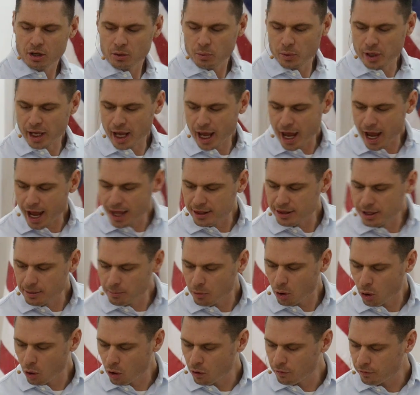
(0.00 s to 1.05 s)
we had them
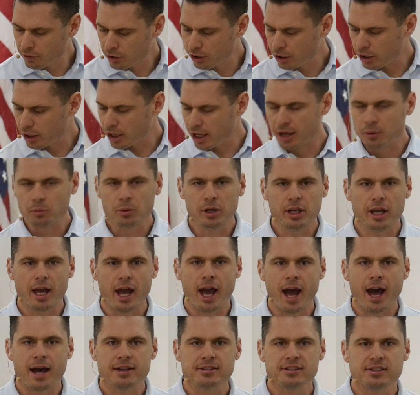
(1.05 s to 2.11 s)
over, and we
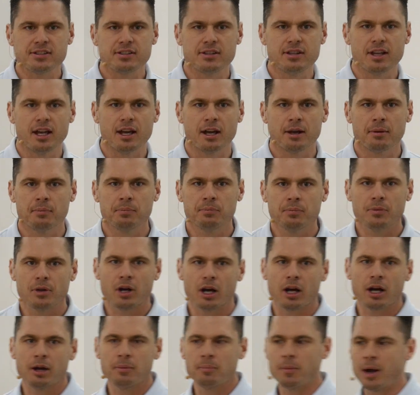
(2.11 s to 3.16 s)
asked them.
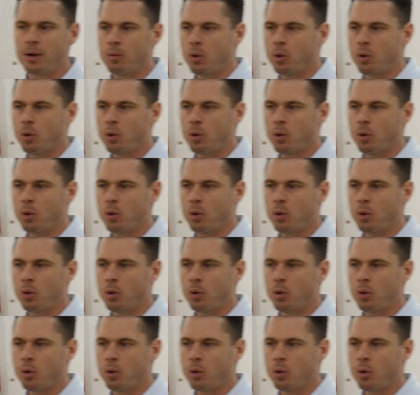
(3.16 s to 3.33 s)
My